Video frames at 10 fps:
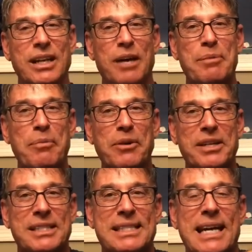Are people going
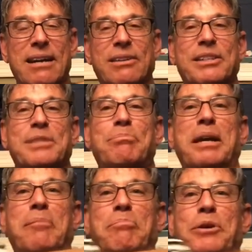to stare at this
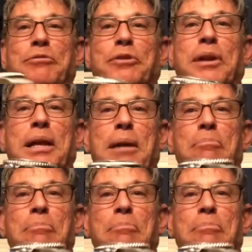big, beautiful,